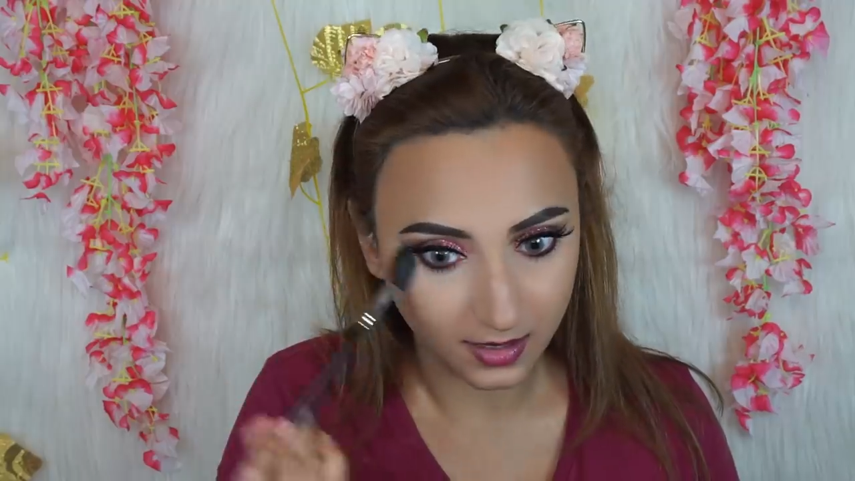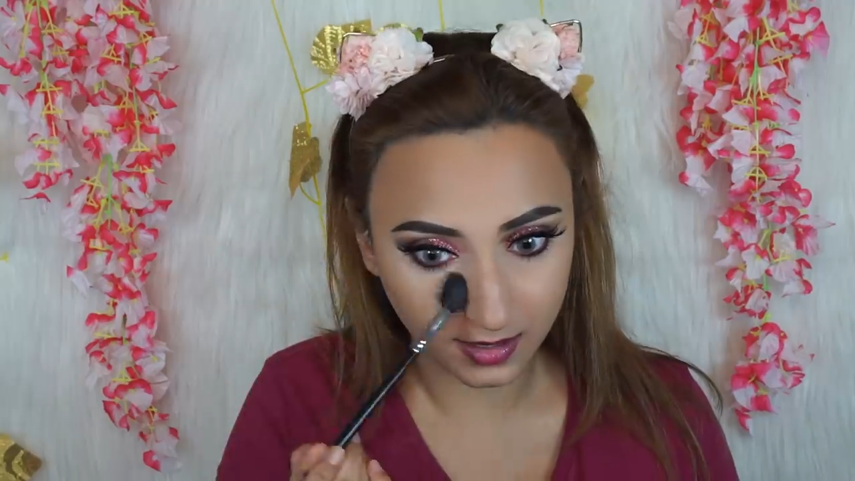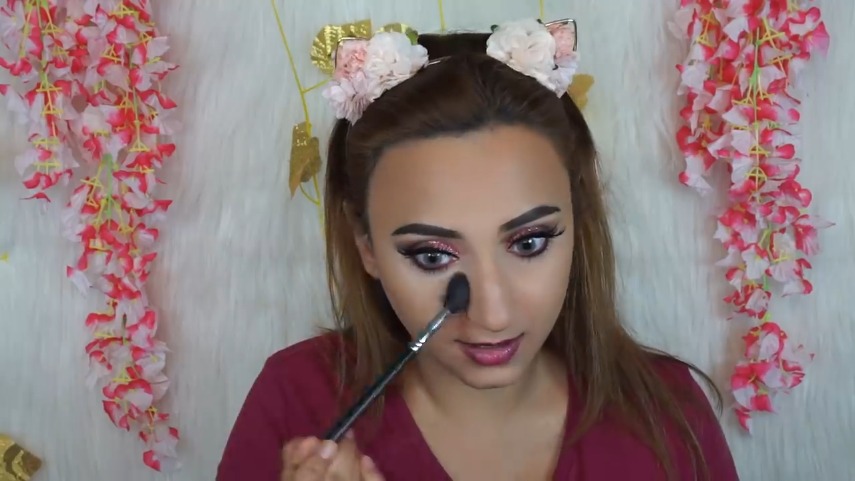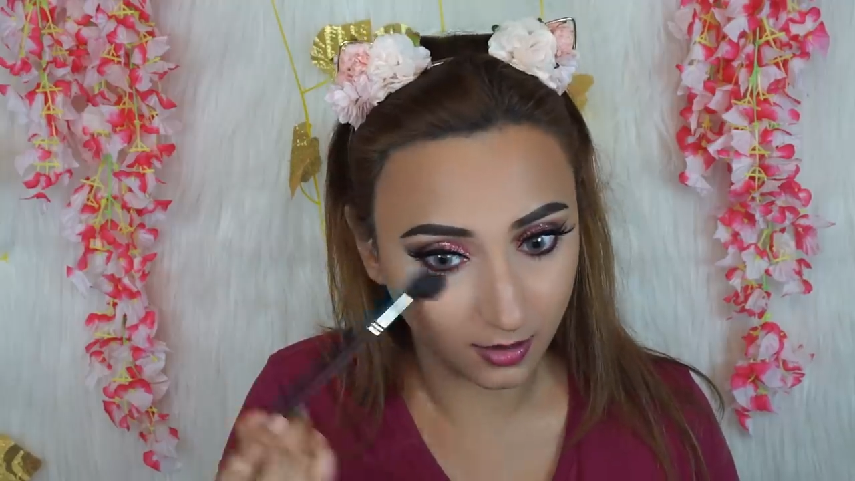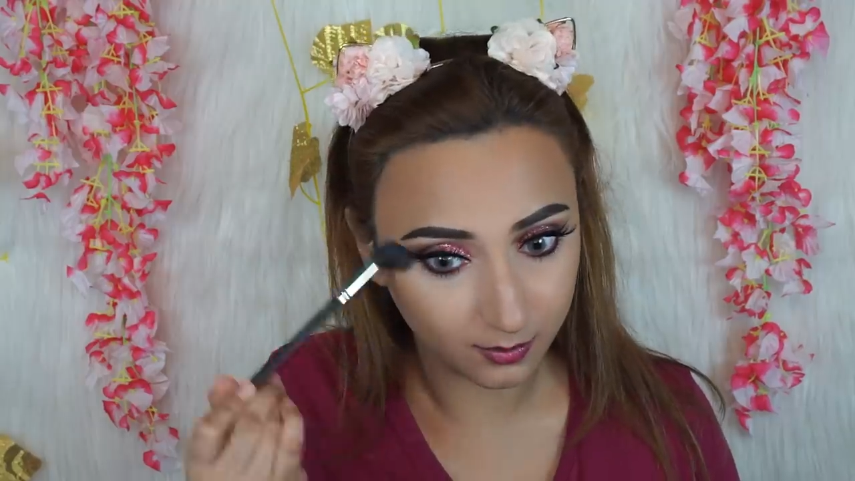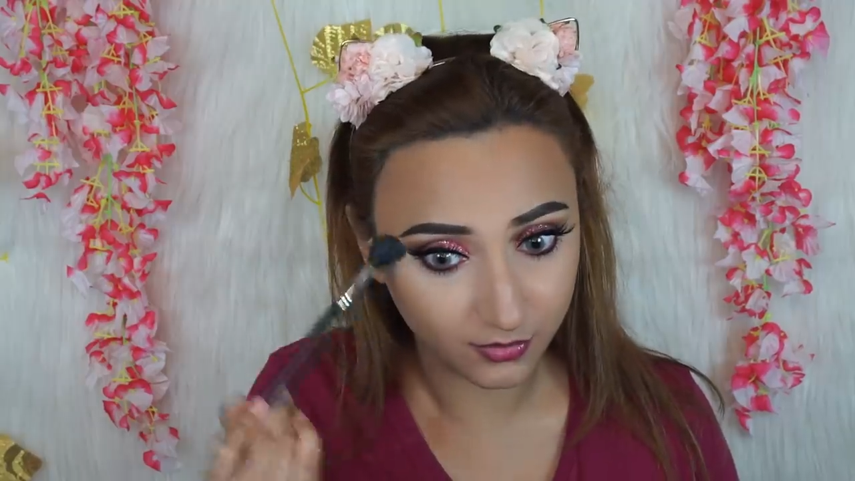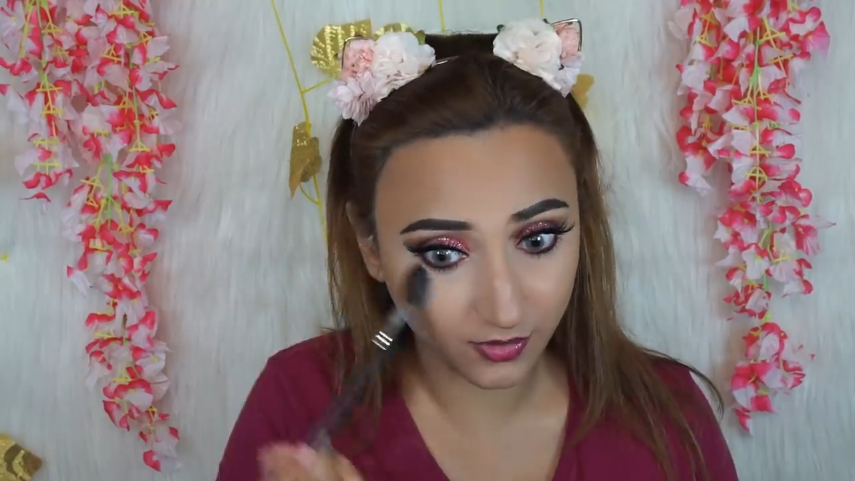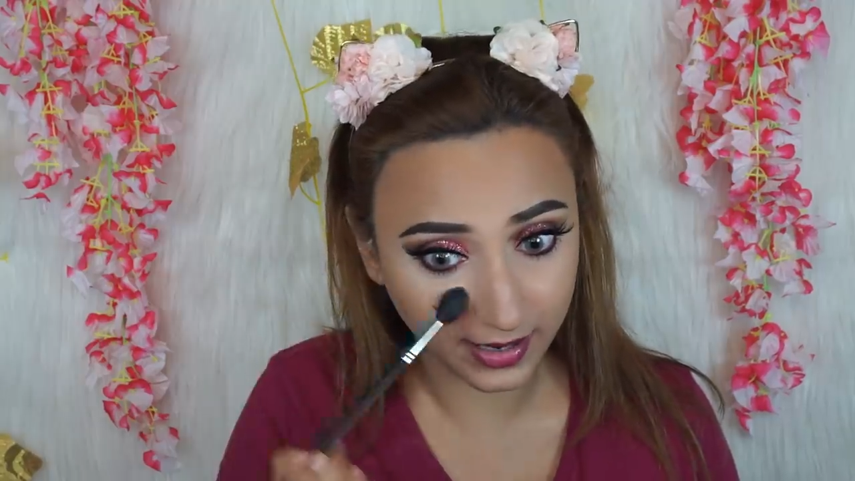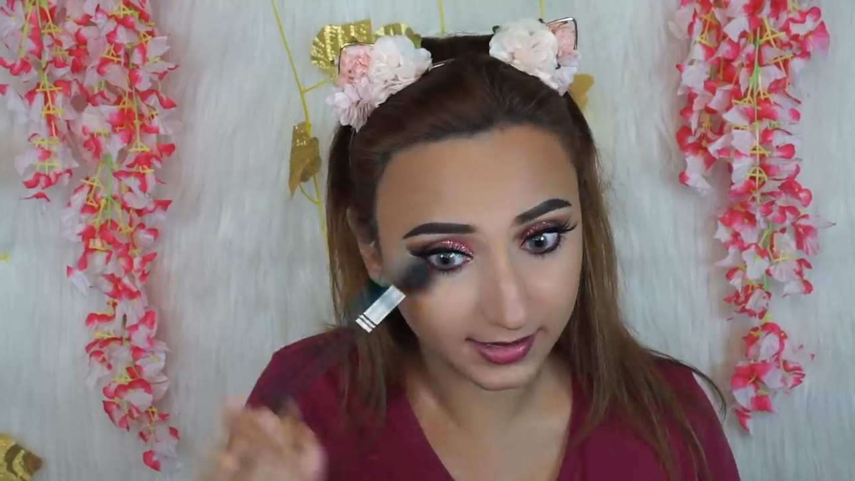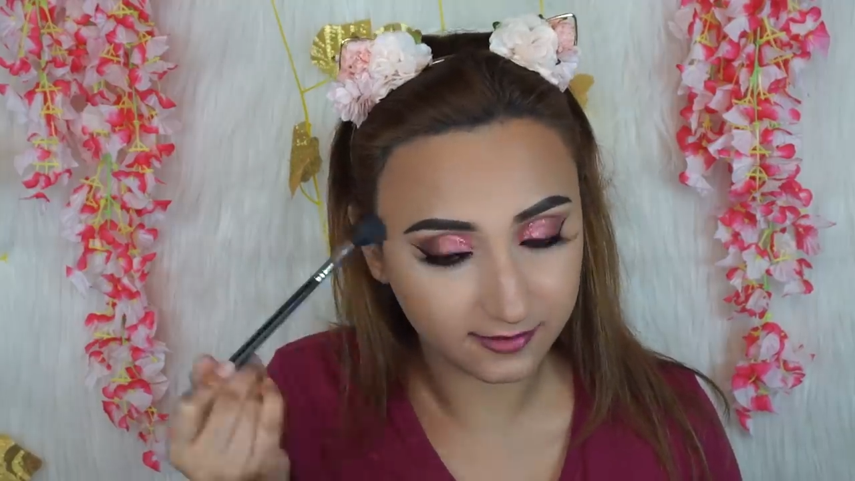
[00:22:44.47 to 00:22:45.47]
and how
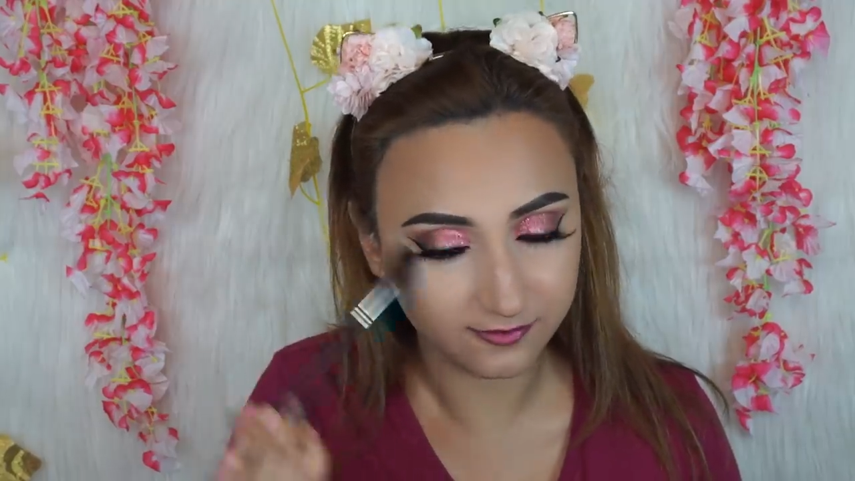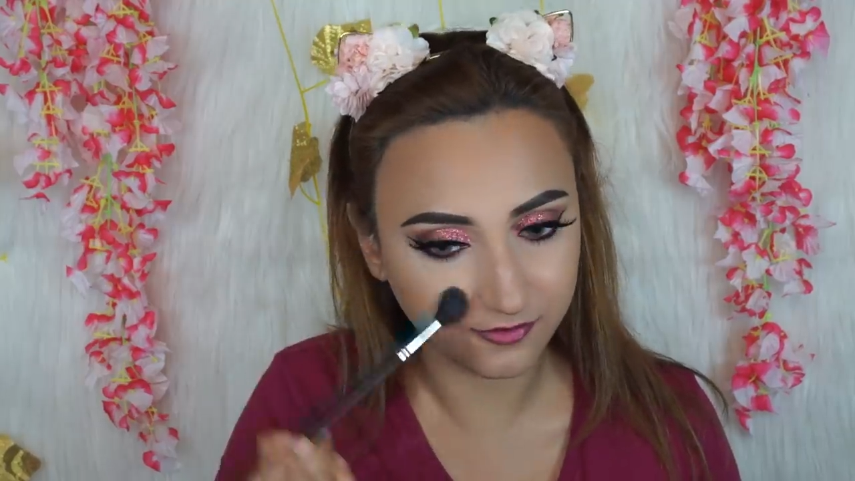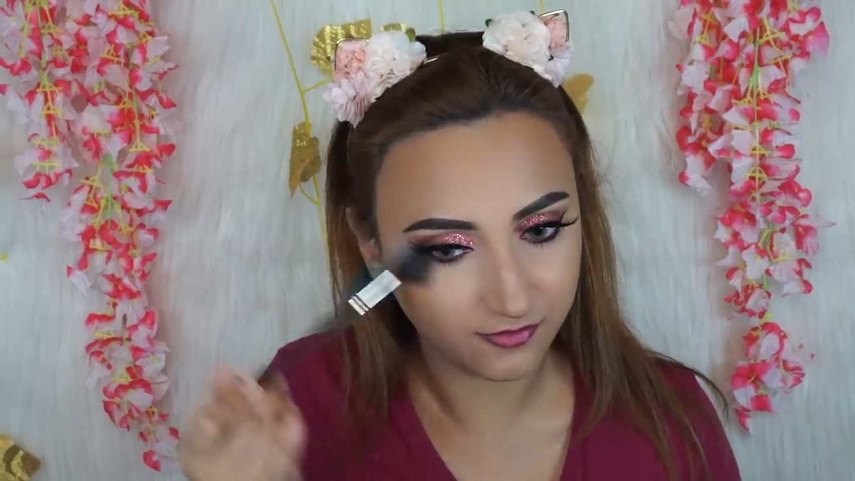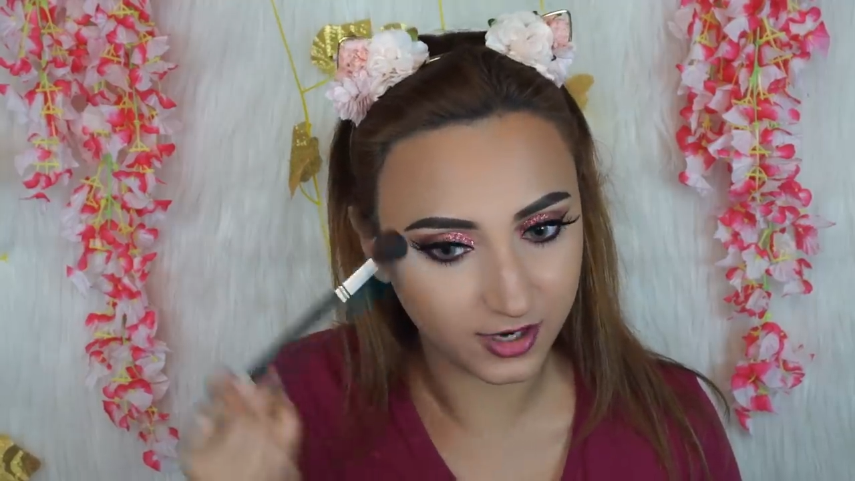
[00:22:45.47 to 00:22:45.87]
bright and